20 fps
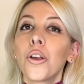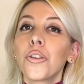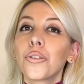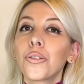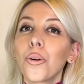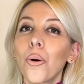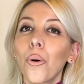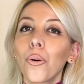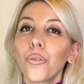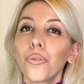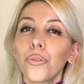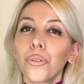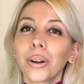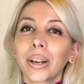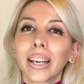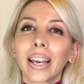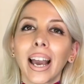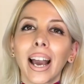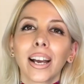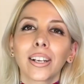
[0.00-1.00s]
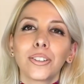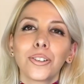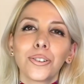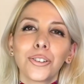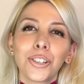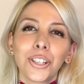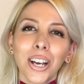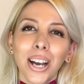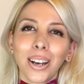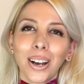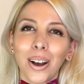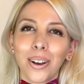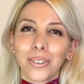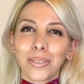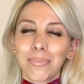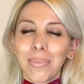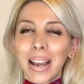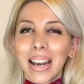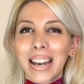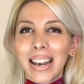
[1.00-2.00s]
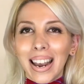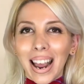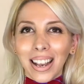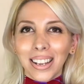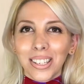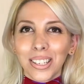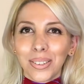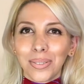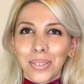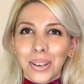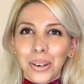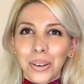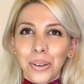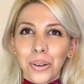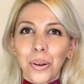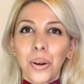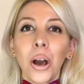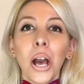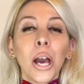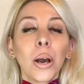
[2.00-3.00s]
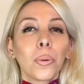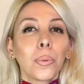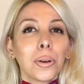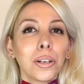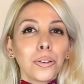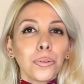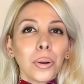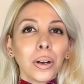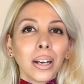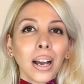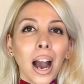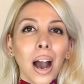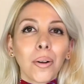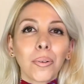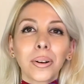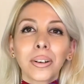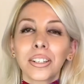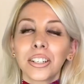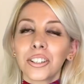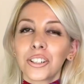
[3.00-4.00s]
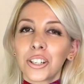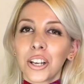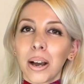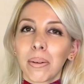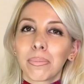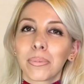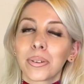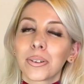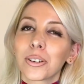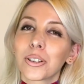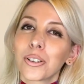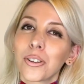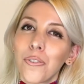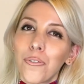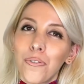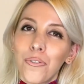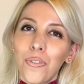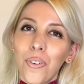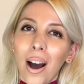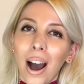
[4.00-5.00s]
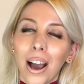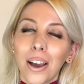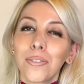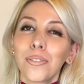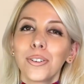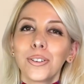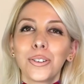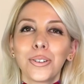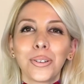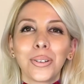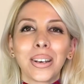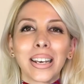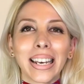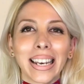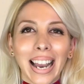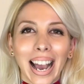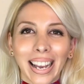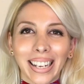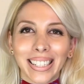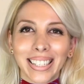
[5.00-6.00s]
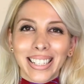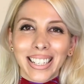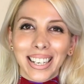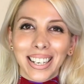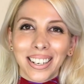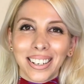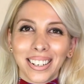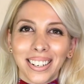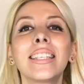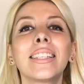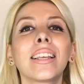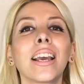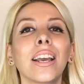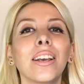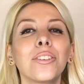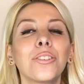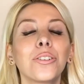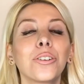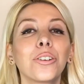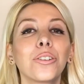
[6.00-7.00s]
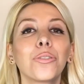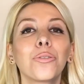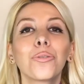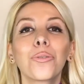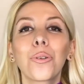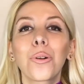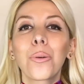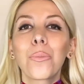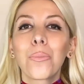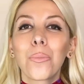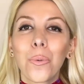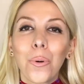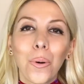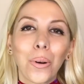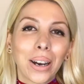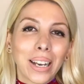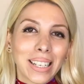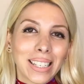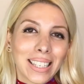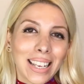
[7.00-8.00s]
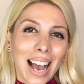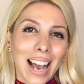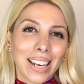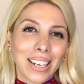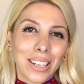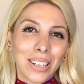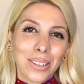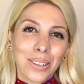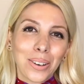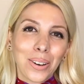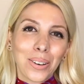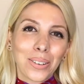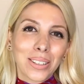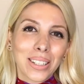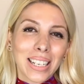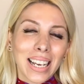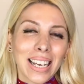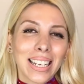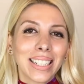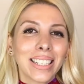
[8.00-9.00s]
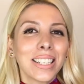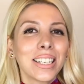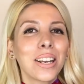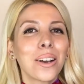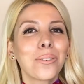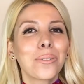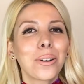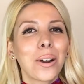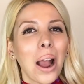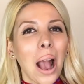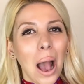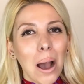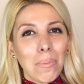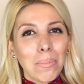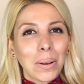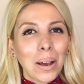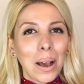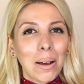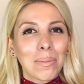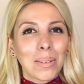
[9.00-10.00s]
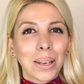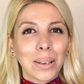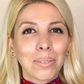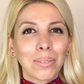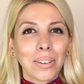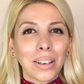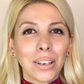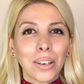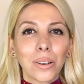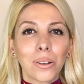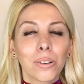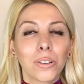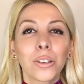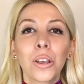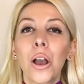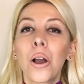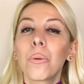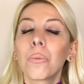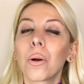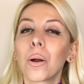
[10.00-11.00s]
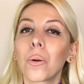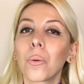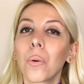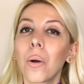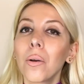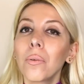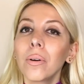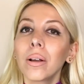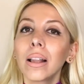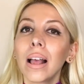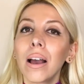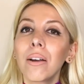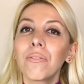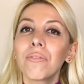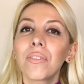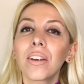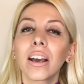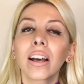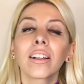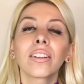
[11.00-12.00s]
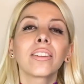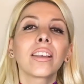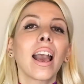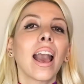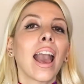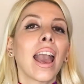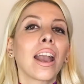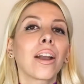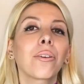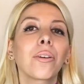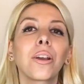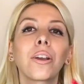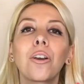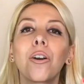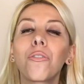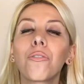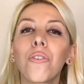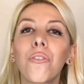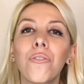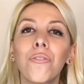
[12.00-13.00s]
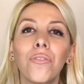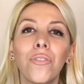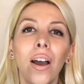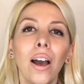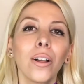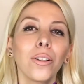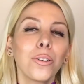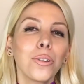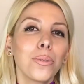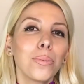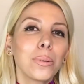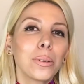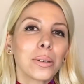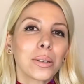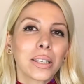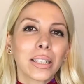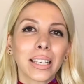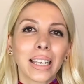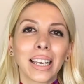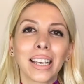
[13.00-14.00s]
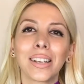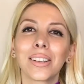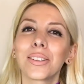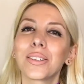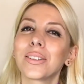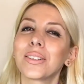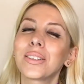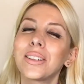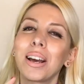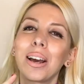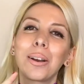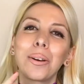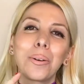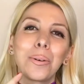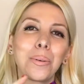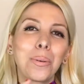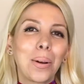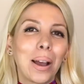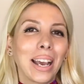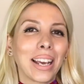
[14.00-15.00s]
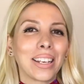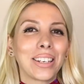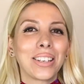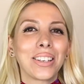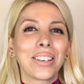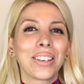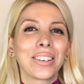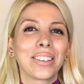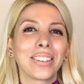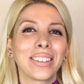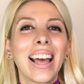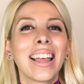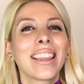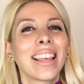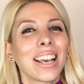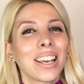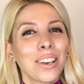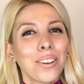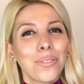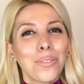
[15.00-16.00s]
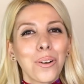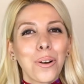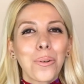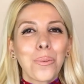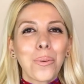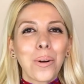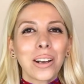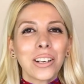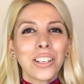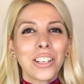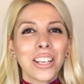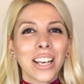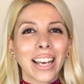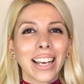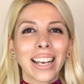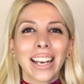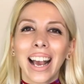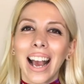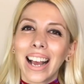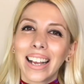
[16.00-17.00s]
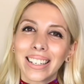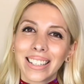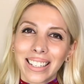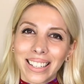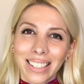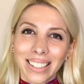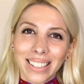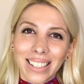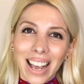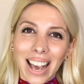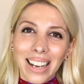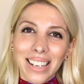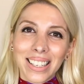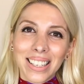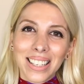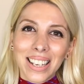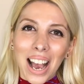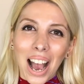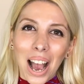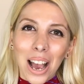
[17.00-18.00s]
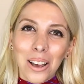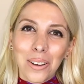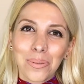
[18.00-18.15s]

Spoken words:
don't forget to check out my next video, which will cover the chapters 5 to 19. Stay tuned for more exciting content in our upcoming videos, where we will unveil the array of valuable skills that await you. Thank you for watching. Until next time.